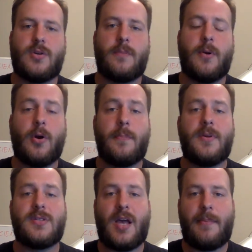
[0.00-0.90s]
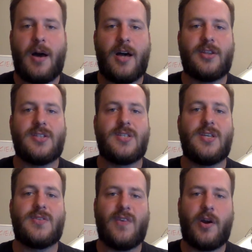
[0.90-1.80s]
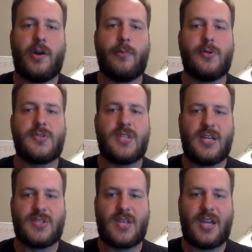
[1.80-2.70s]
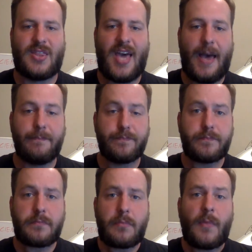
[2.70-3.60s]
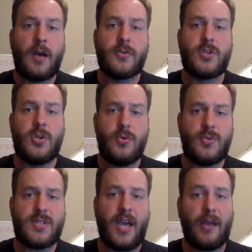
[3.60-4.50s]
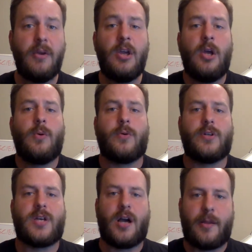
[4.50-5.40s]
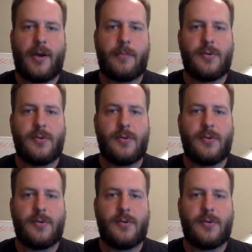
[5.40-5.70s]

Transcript: purpose, hypothesis, variables, things like that. On Tuesday, we're going to talk about